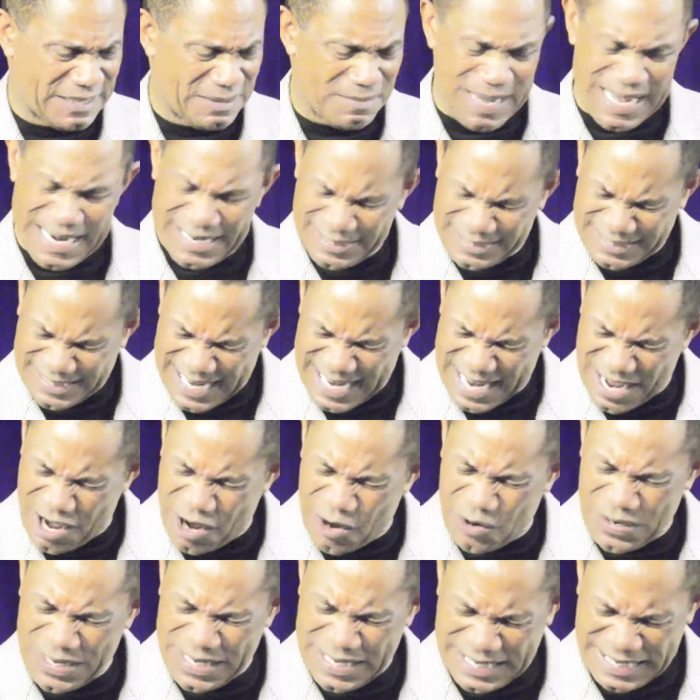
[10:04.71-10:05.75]
Somebody say
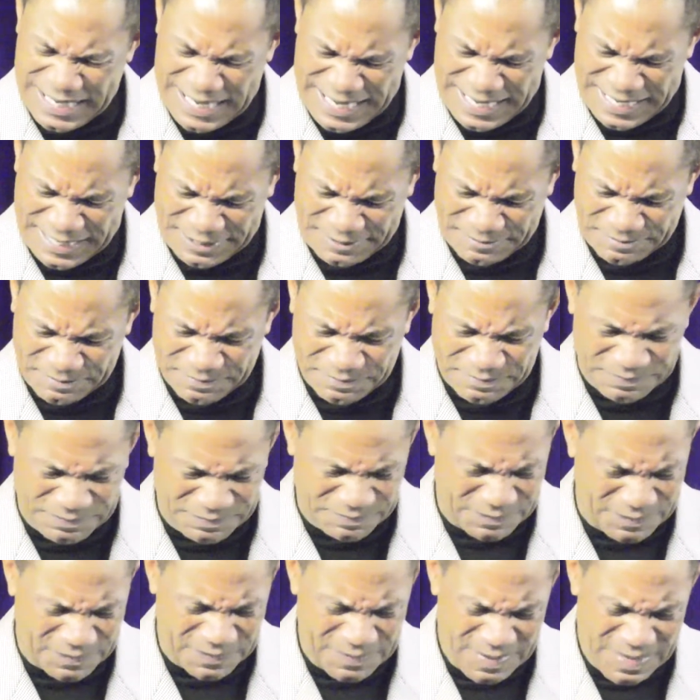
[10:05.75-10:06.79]
holy again.
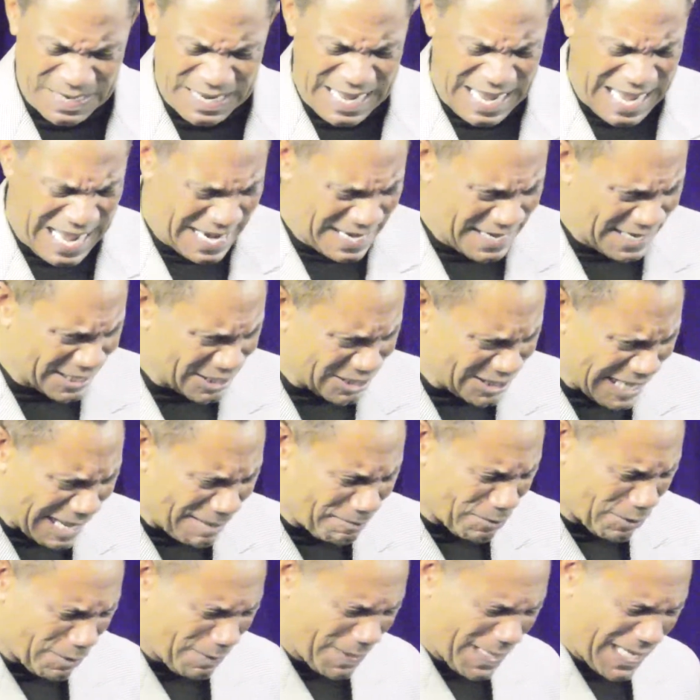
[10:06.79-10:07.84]
Holy. And
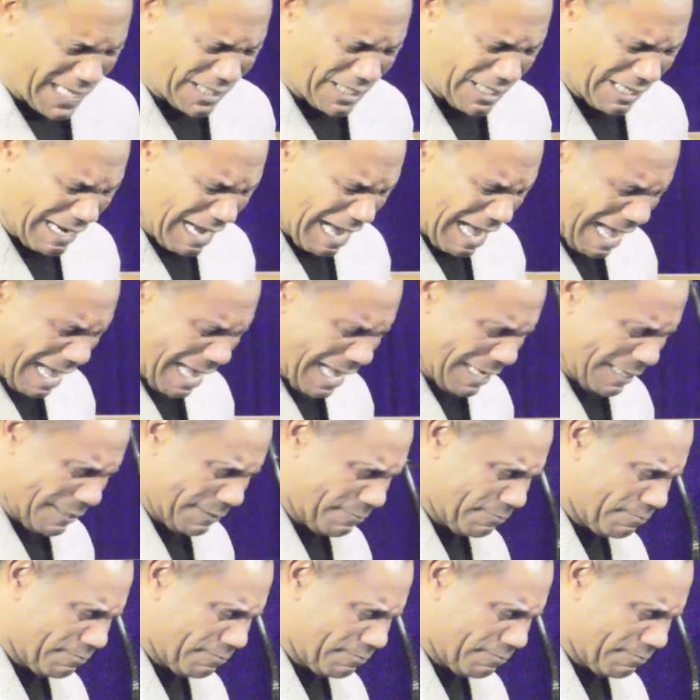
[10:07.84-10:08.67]
acceptable unto God.